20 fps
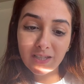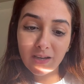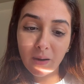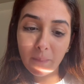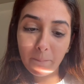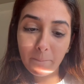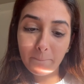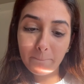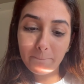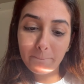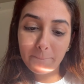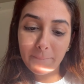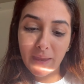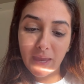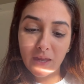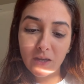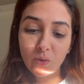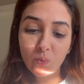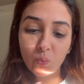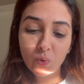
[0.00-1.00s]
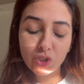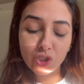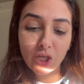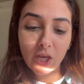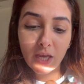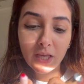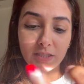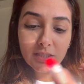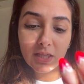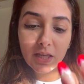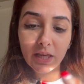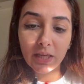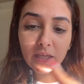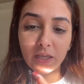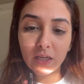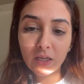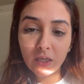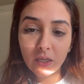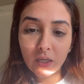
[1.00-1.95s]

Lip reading: a pen which has like